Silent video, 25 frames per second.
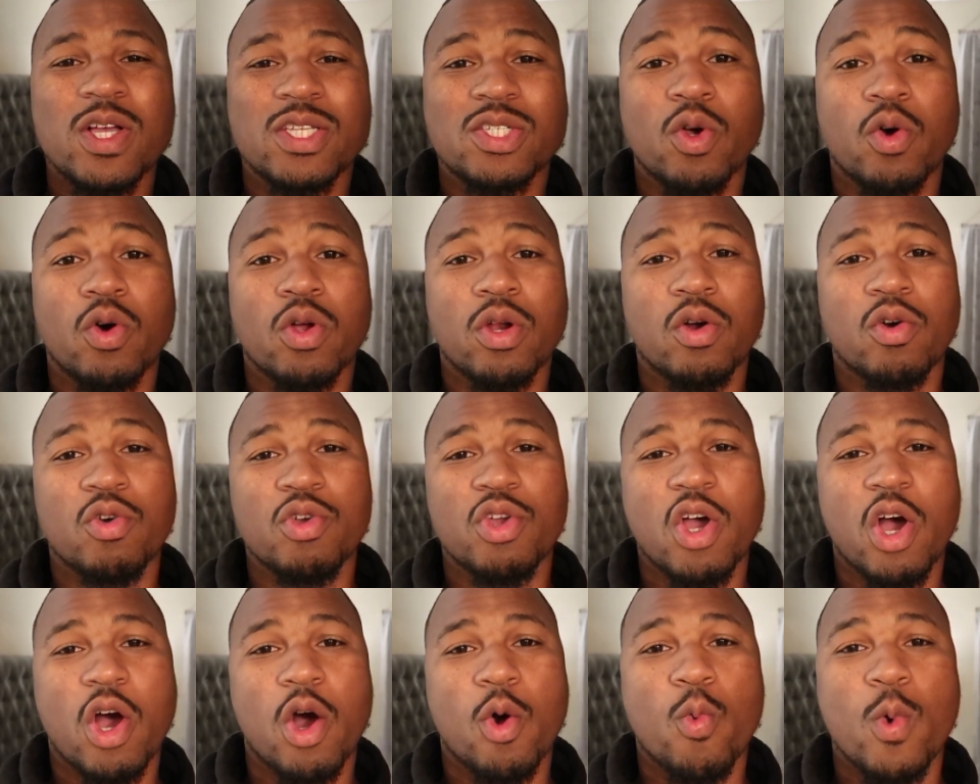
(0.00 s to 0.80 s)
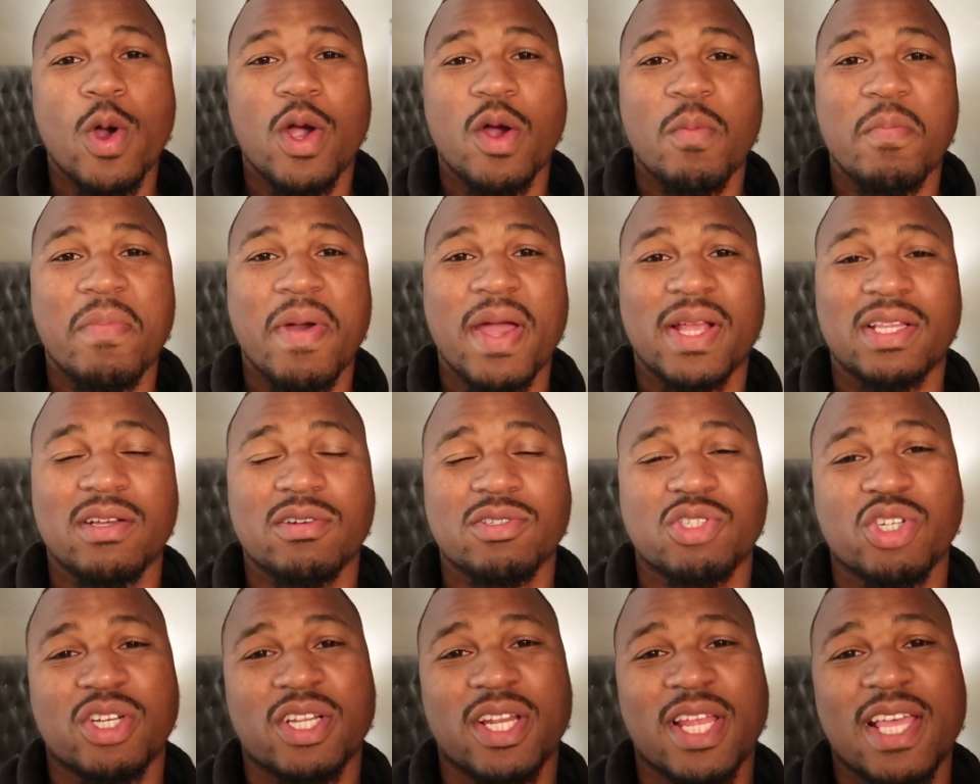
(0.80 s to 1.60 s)
What's going on, y'all? Welcome back to
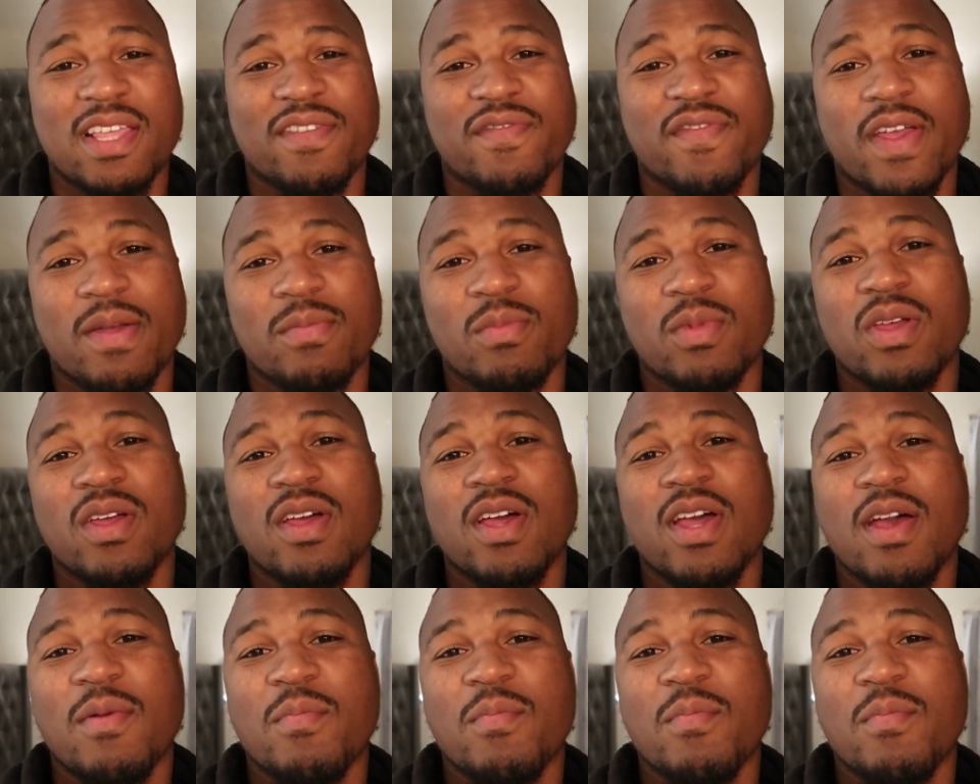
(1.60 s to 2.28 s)
Ultra Class Family.